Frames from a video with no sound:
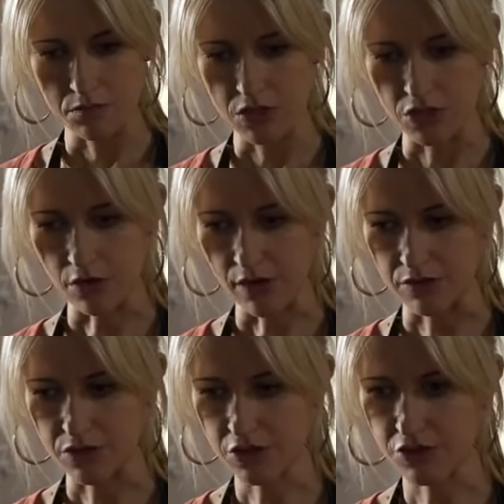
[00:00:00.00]
Sorry,
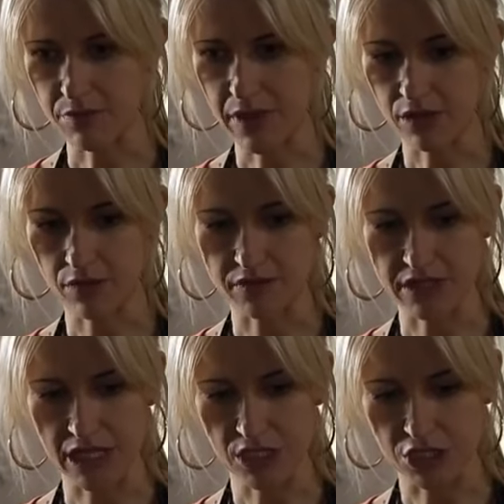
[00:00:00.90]
I was only trying to make a
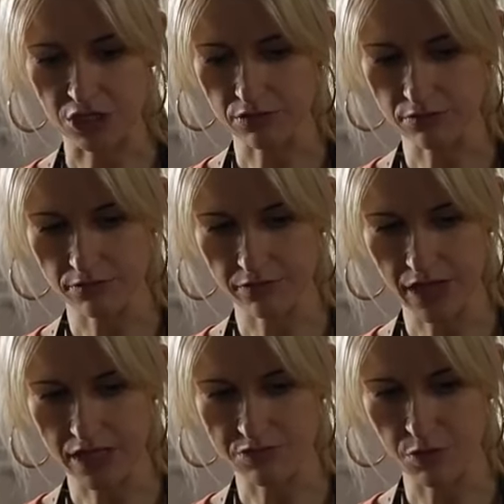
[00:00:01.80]
conversation.
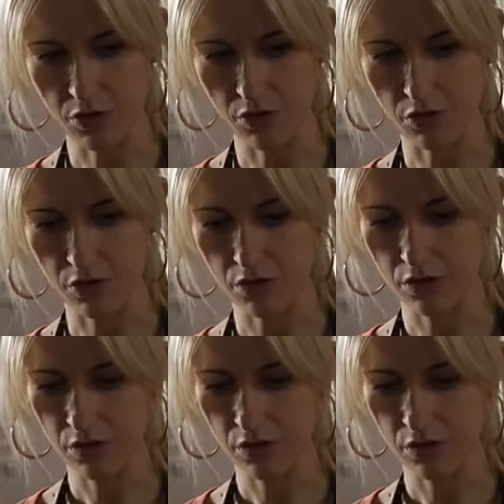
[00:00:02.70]
Forget I spoke.